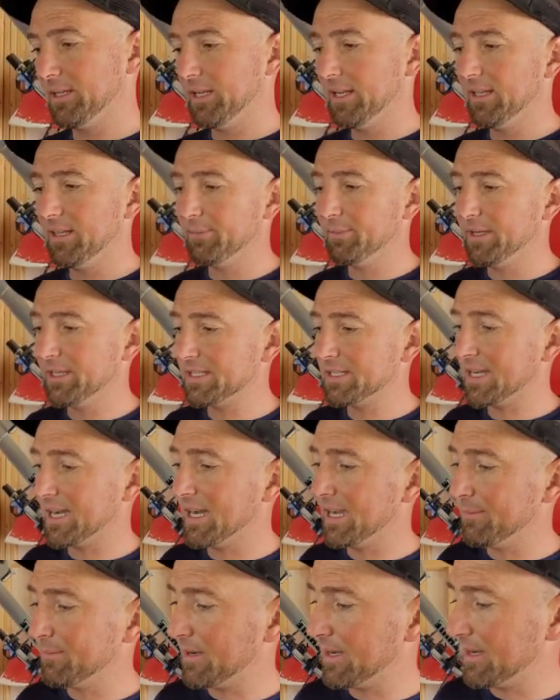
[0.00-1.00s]
In the
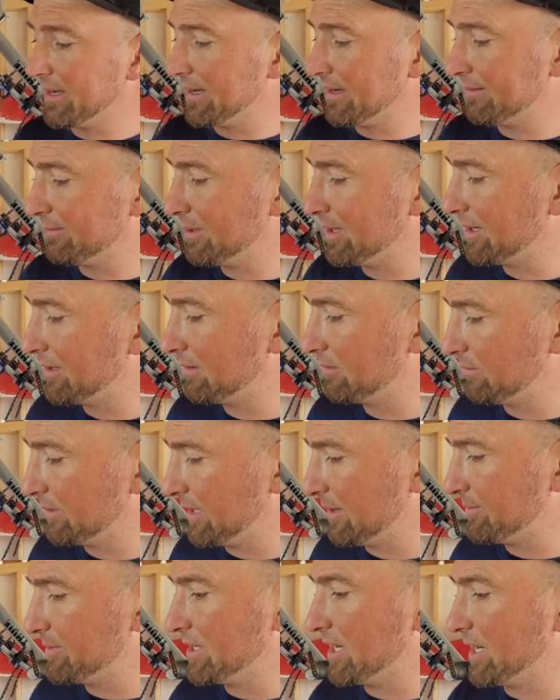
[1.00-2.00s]
meantime, when
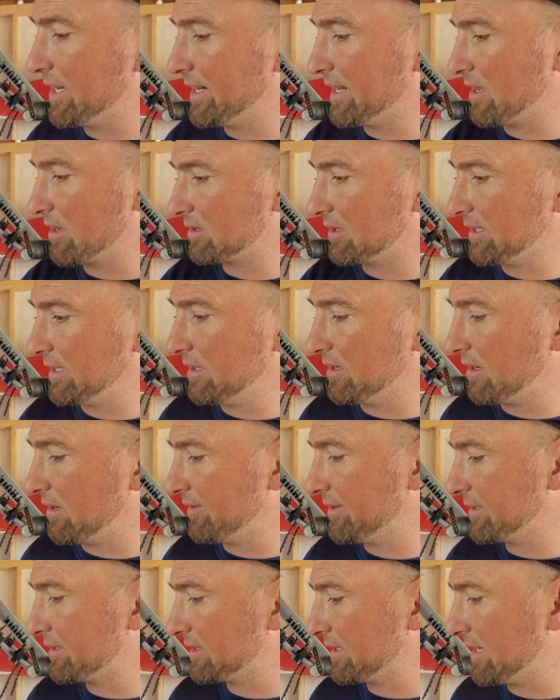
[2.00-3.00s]
I'm done, I'll clean
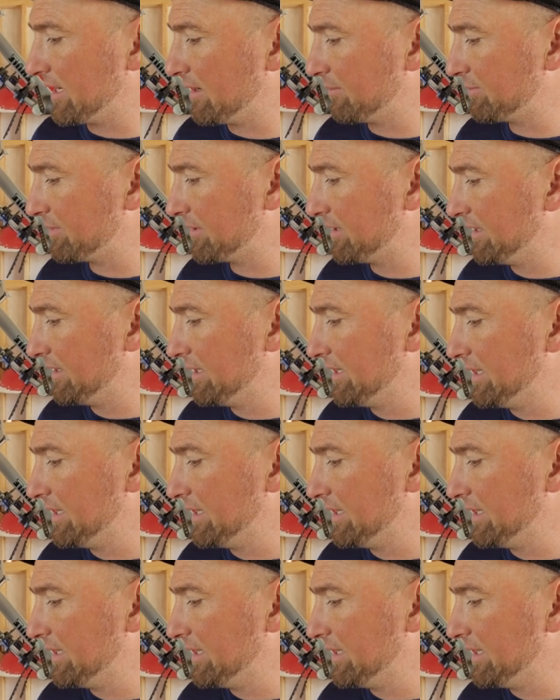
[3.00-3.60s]
all this up.